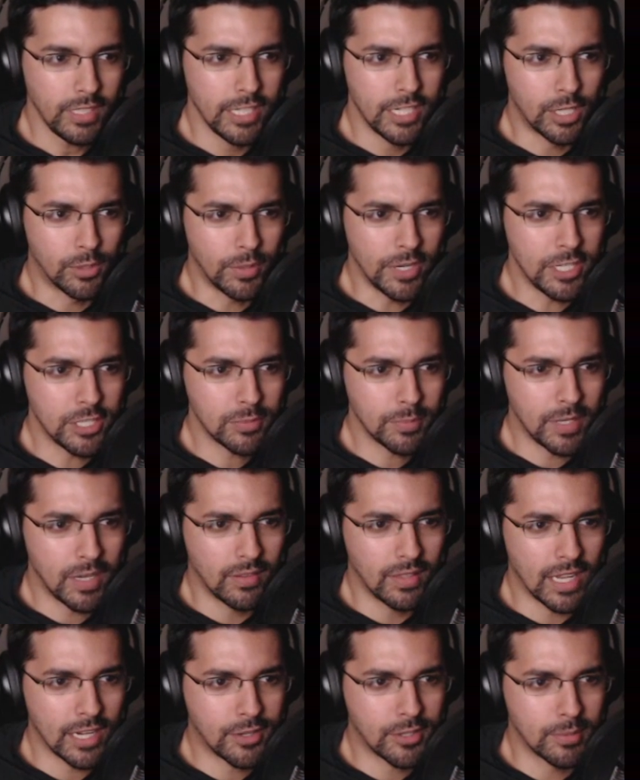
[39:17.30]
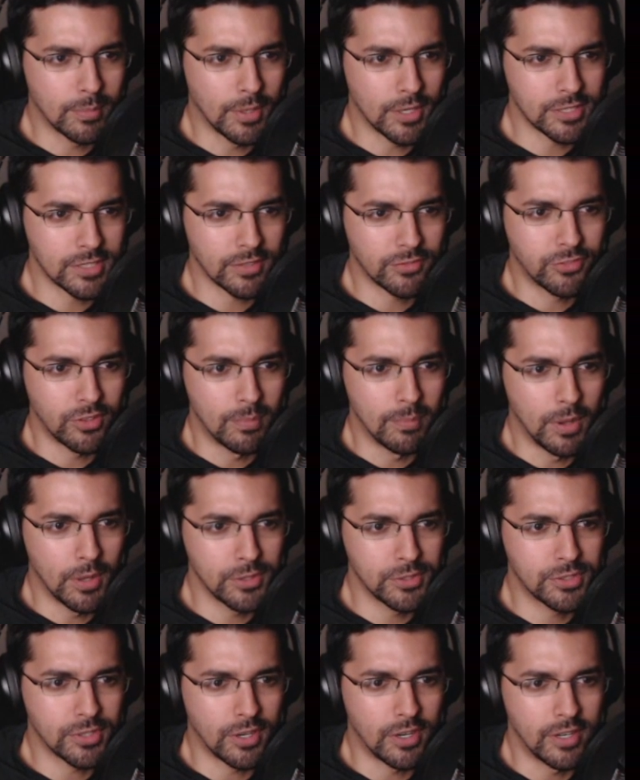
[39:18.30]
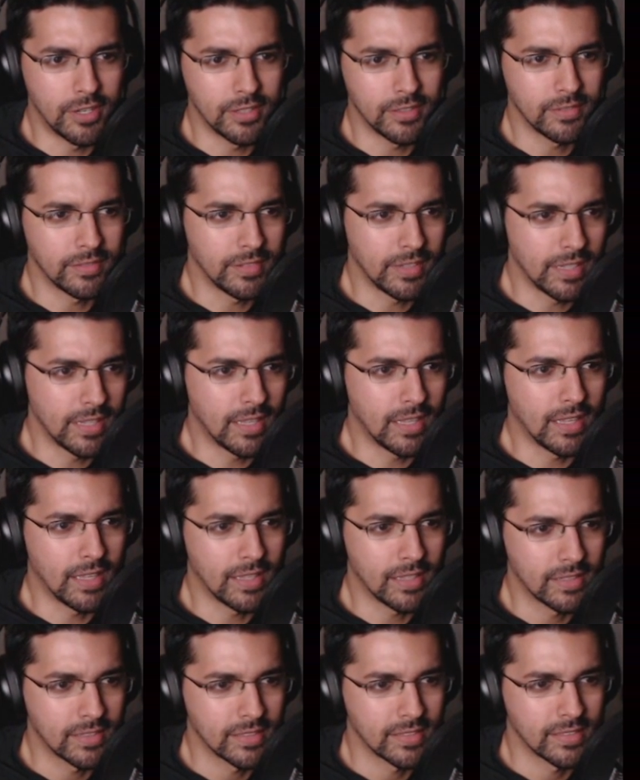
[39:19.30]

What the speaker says: An arrangement of Lacrimosa from Mozart. Yeah.